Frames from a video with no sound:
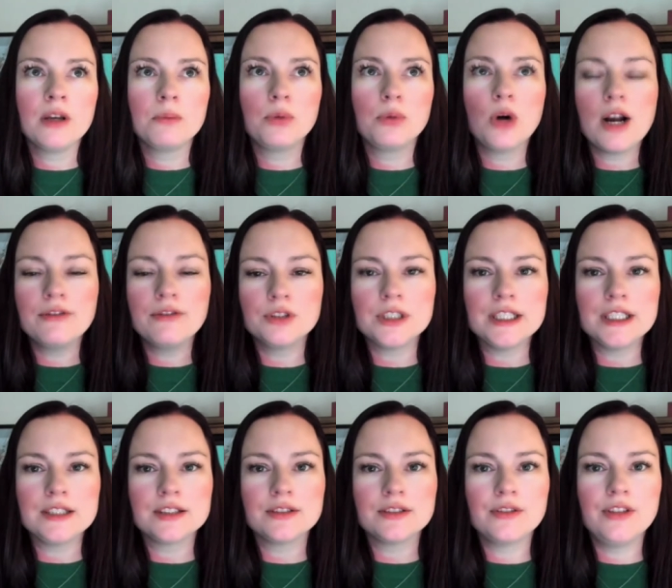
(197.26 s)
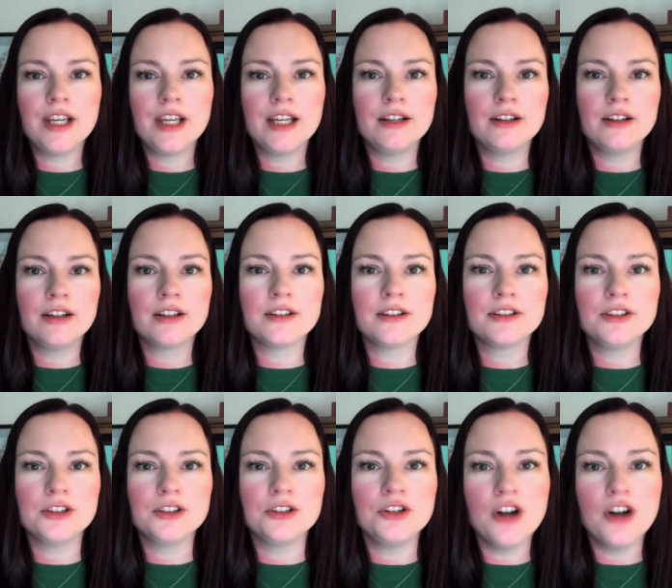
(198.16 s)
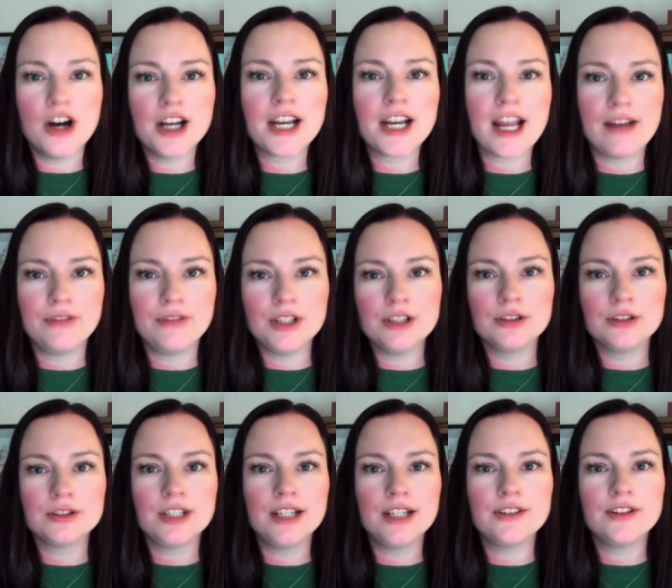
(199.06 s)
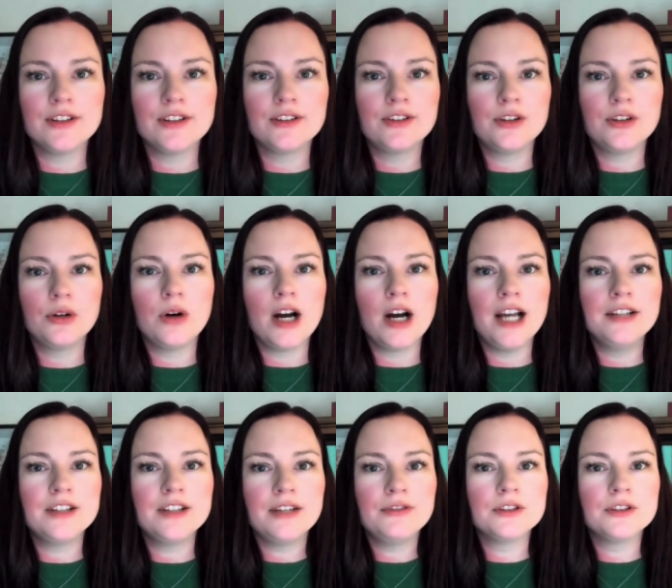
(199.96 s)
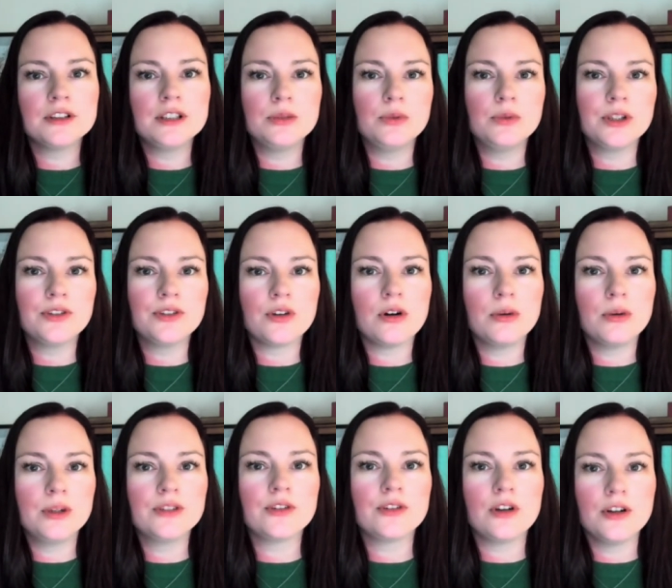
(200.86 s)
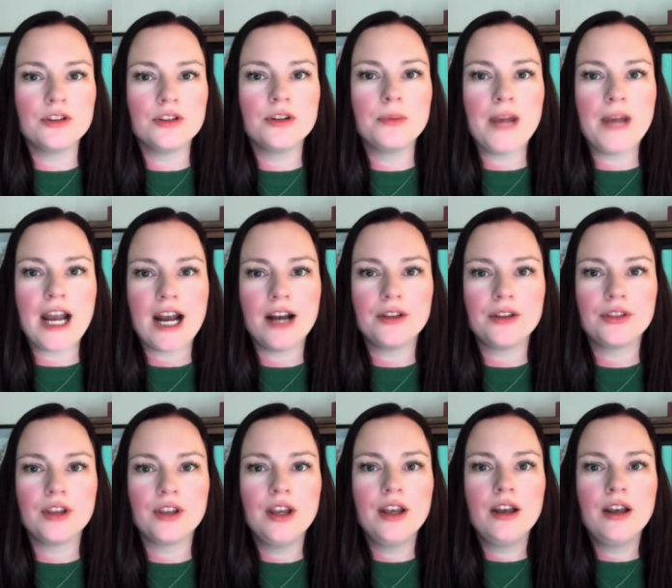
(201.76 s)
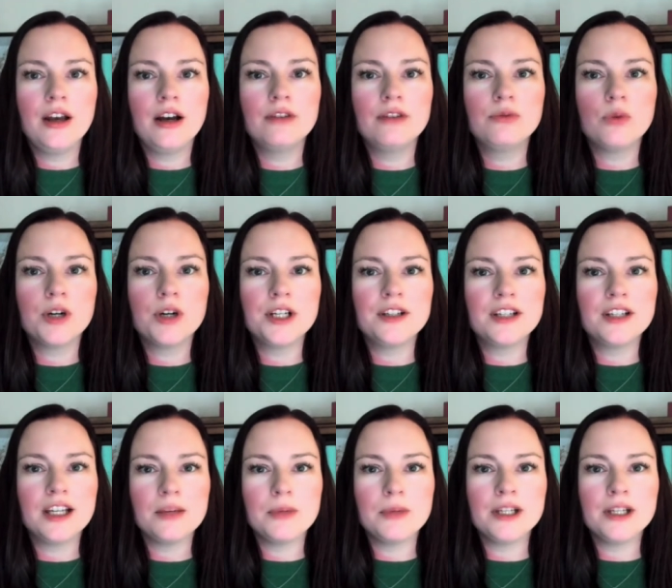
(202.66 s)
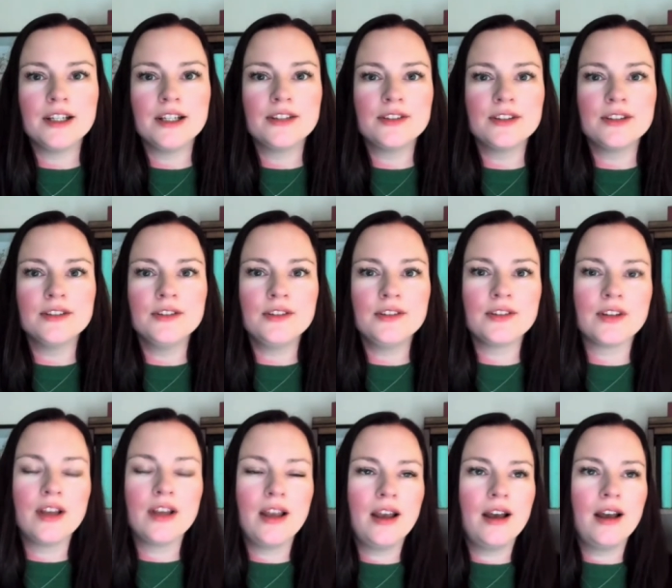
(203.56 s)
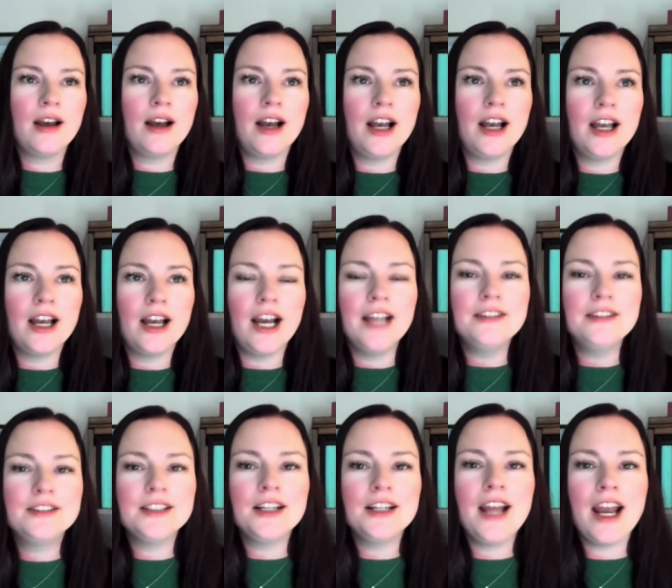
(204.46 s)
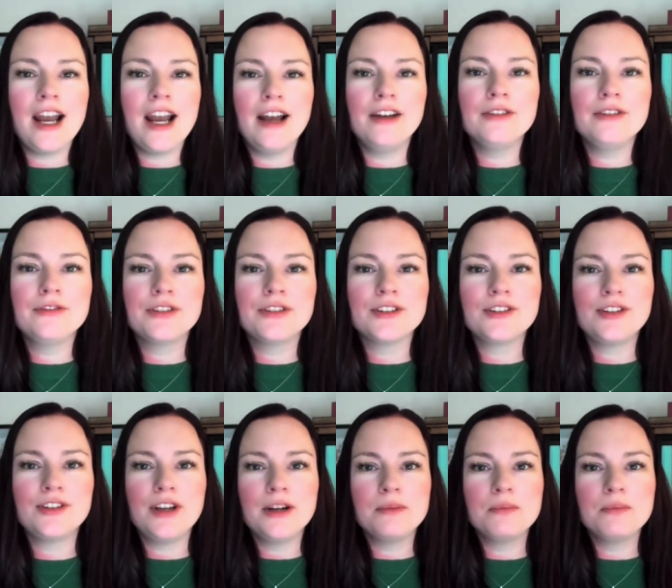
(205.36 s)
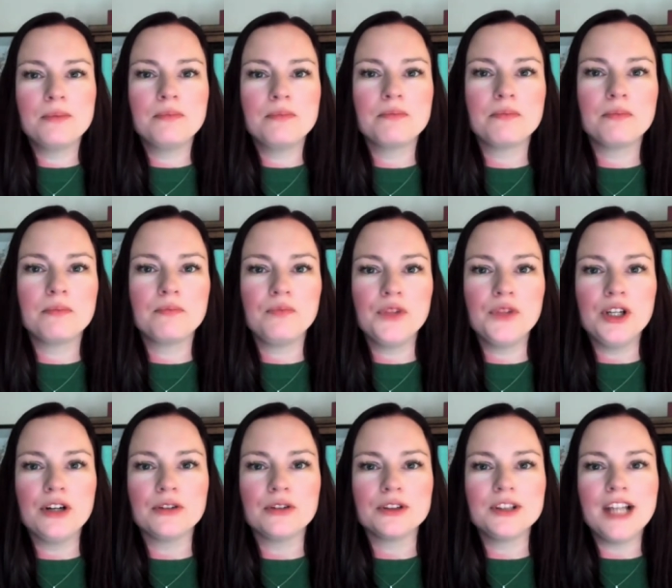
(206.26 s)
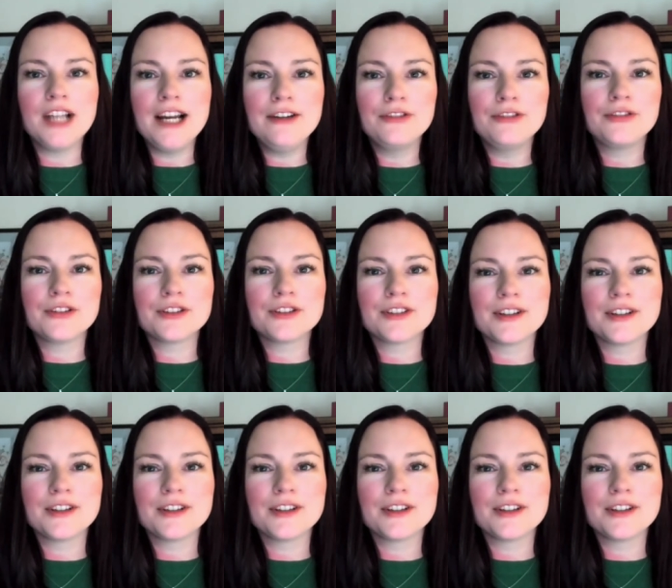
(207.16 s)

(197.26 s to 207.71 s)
prevalent than not having your license. So I definitely was always on the path of wanting to get my license. I did have some, you know, life